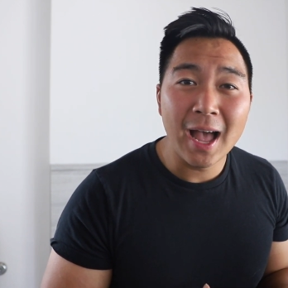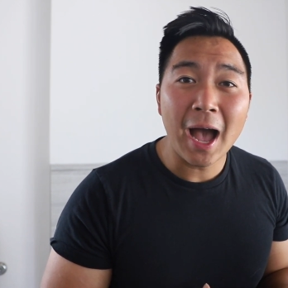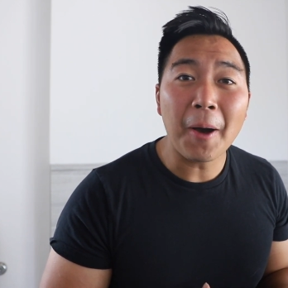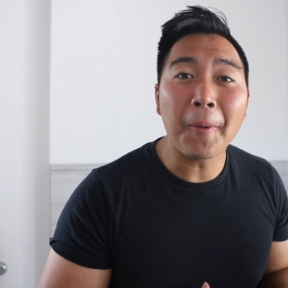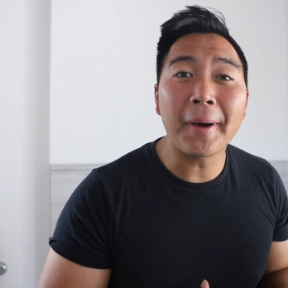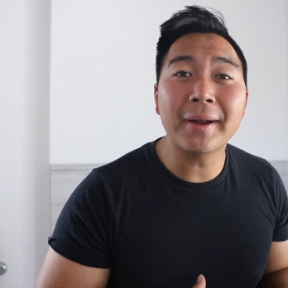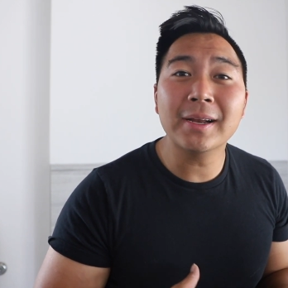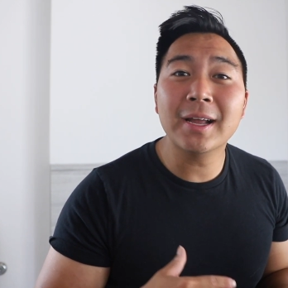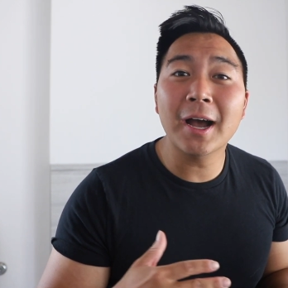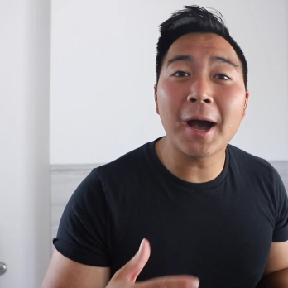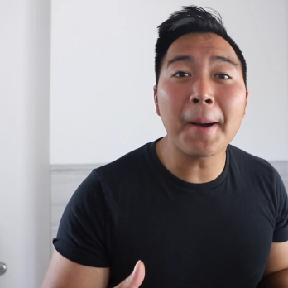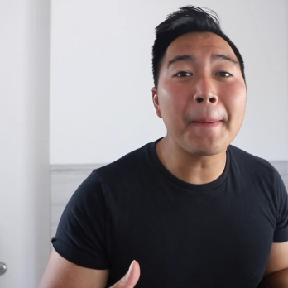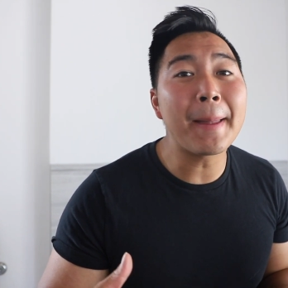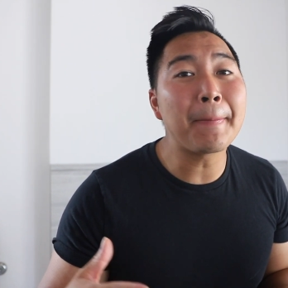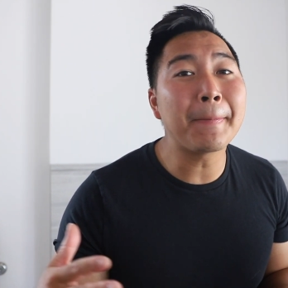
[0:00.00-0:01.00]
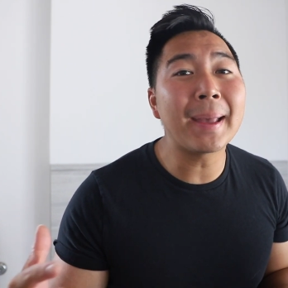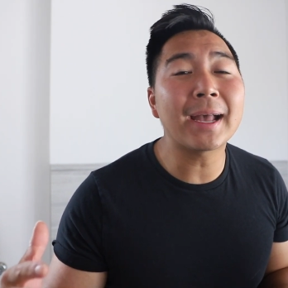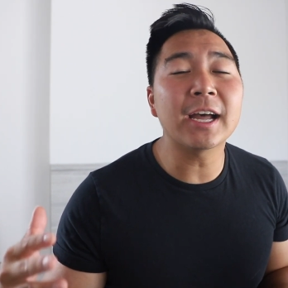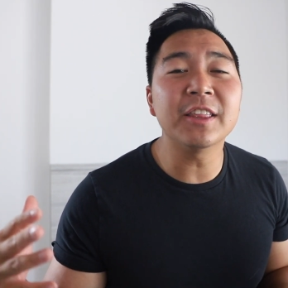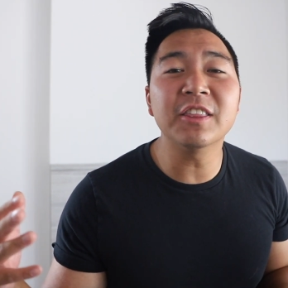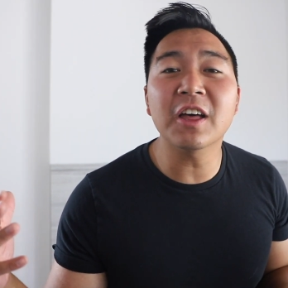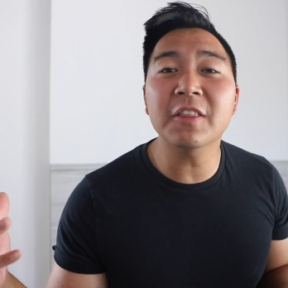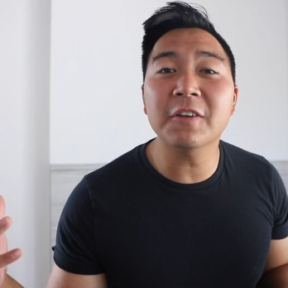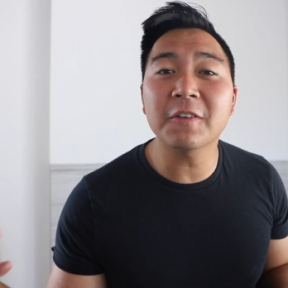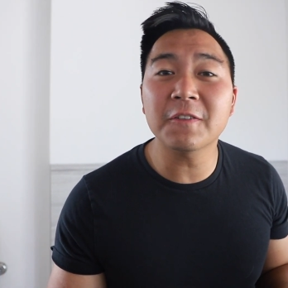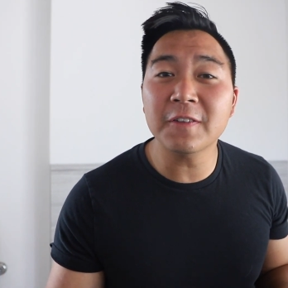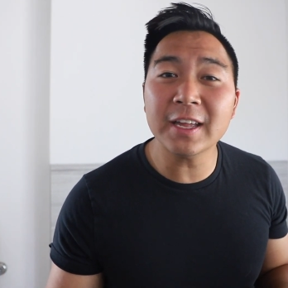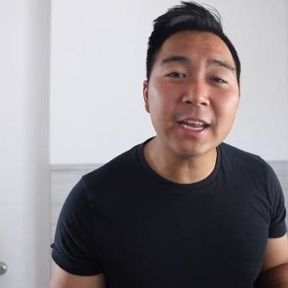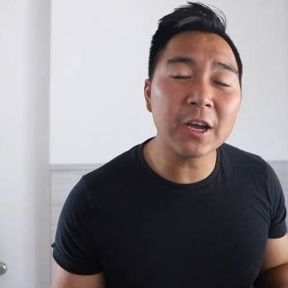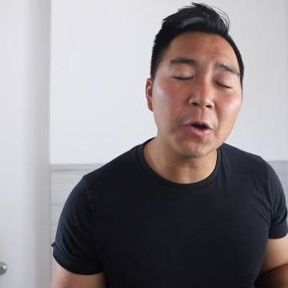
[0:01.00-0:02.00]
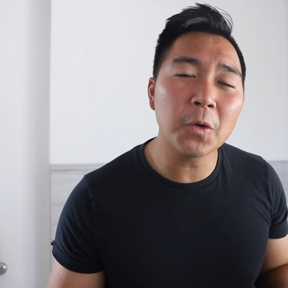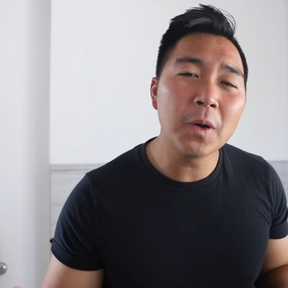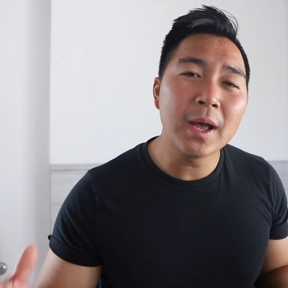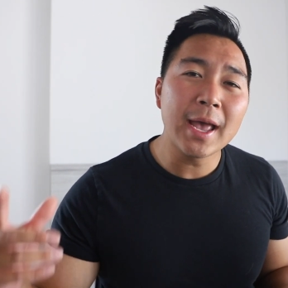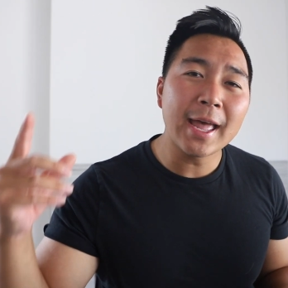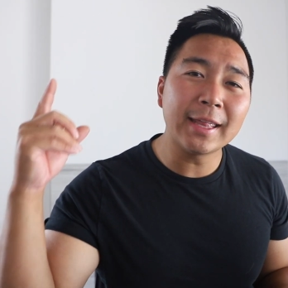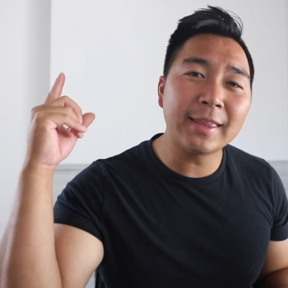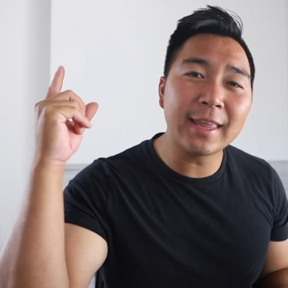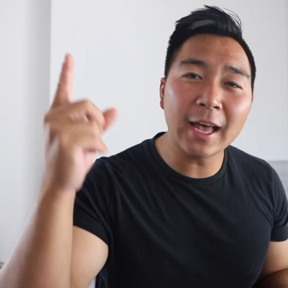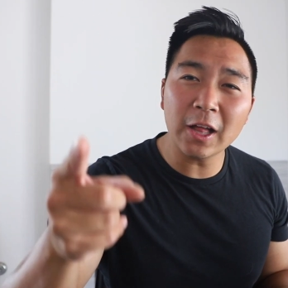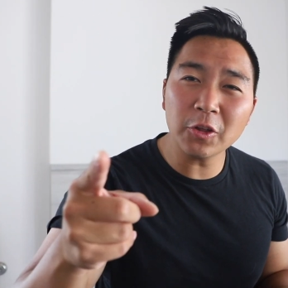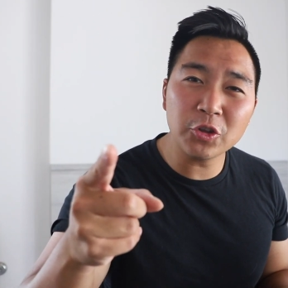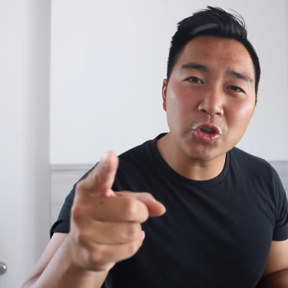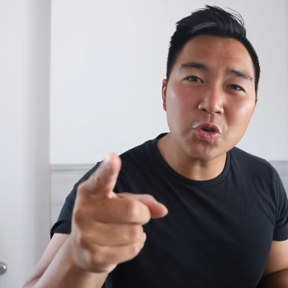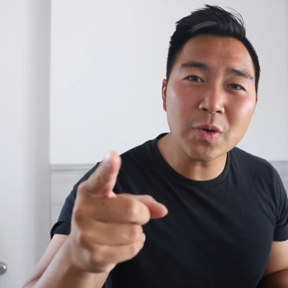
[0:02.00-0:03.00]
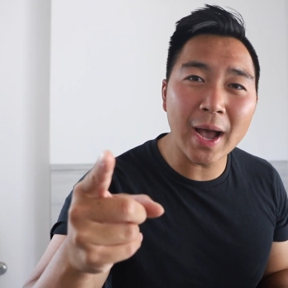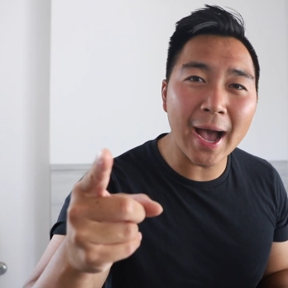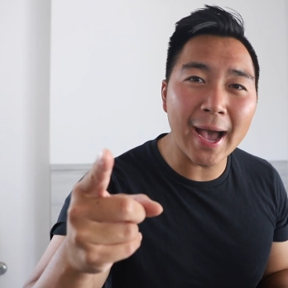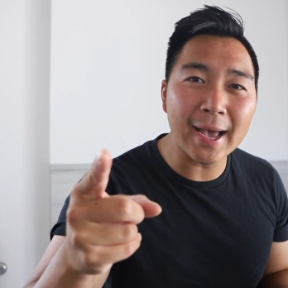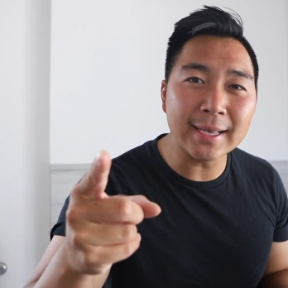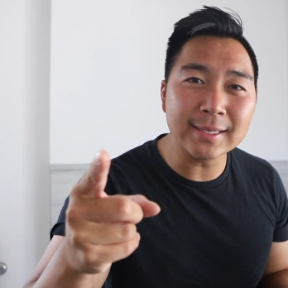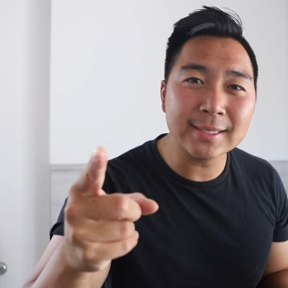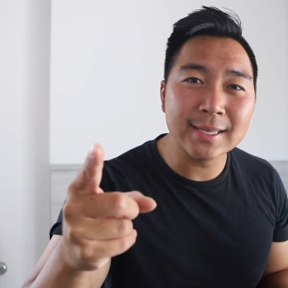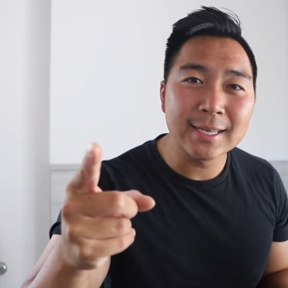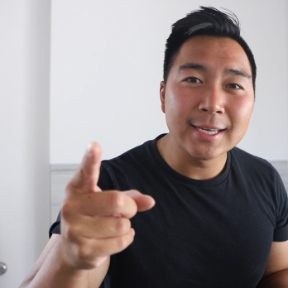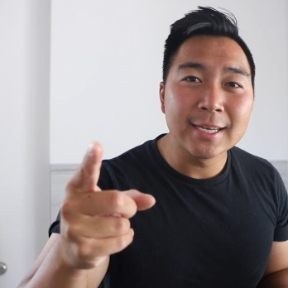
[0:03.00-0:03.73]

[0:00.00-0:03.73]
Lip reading: I want to come and make another video and tell you guys